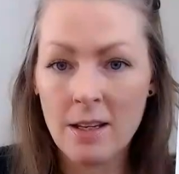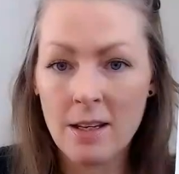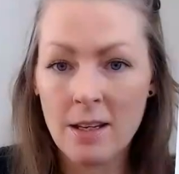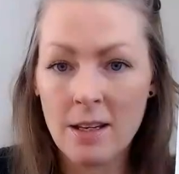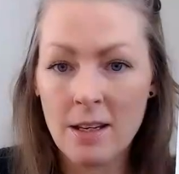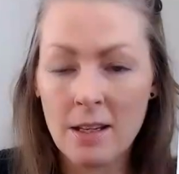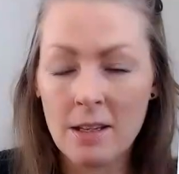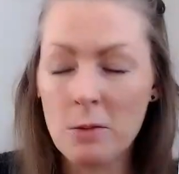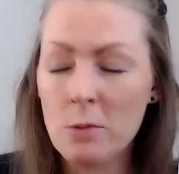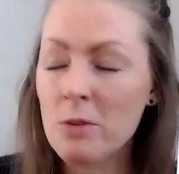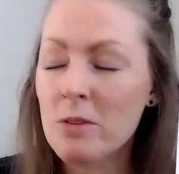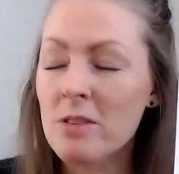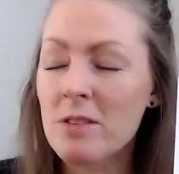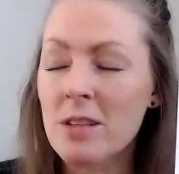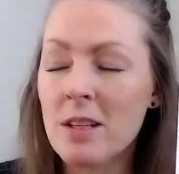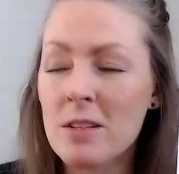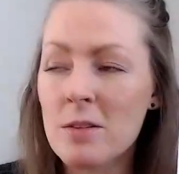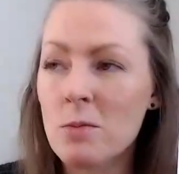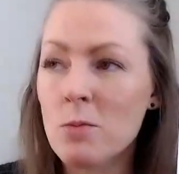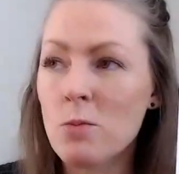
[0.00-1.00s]
he was
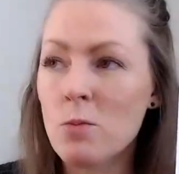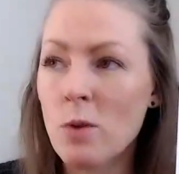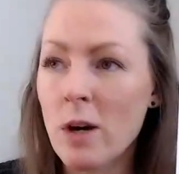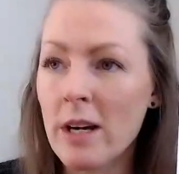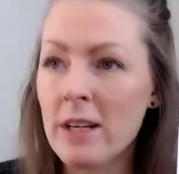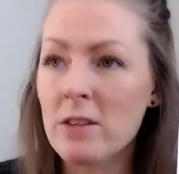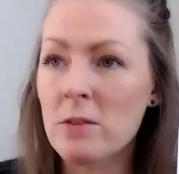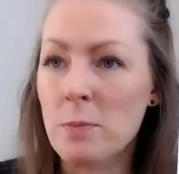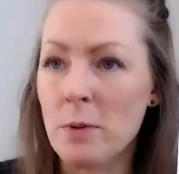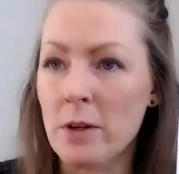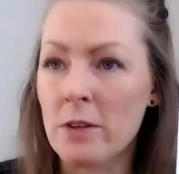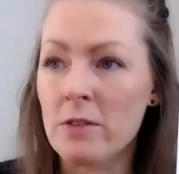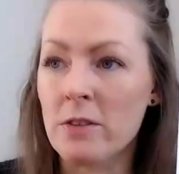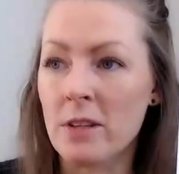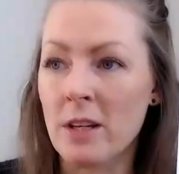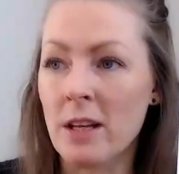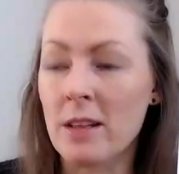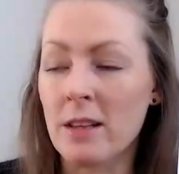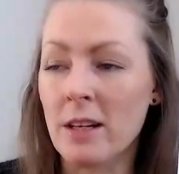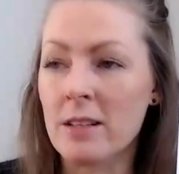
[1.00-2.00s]
such a wise person
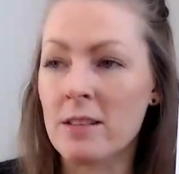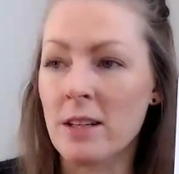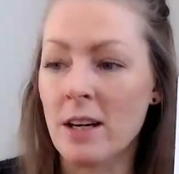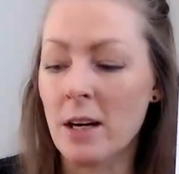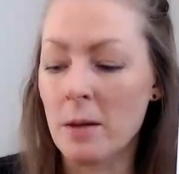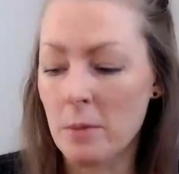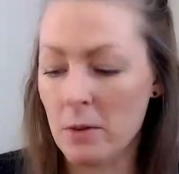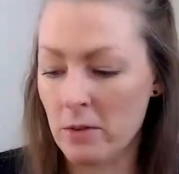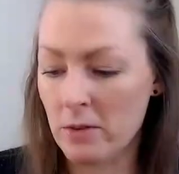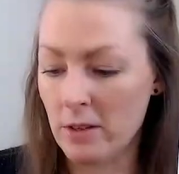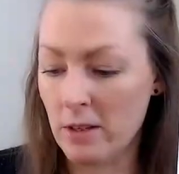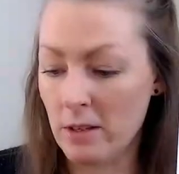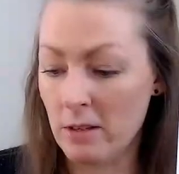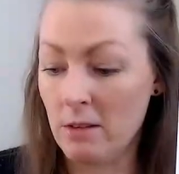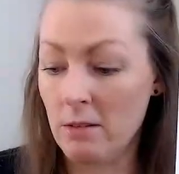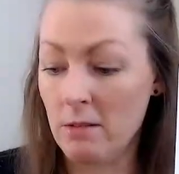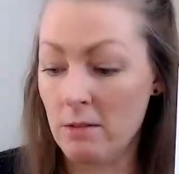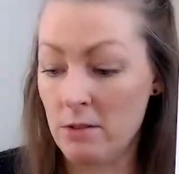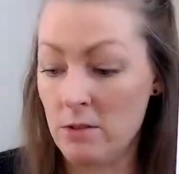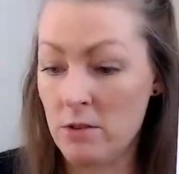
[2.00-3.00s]
at that time i was like
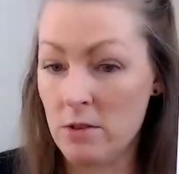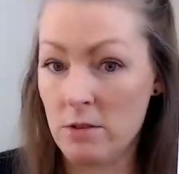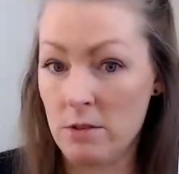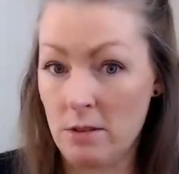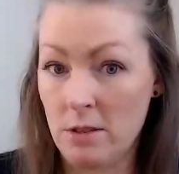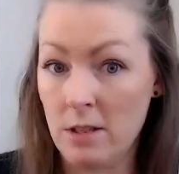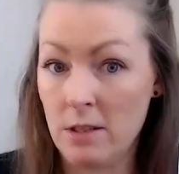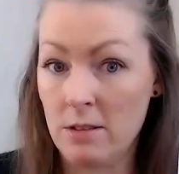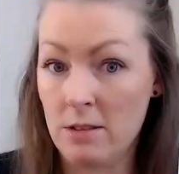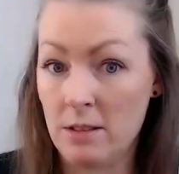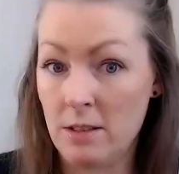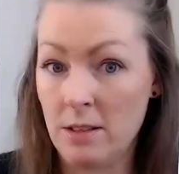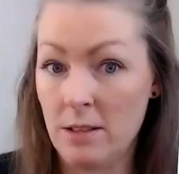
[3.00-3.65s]
oh he's just lazy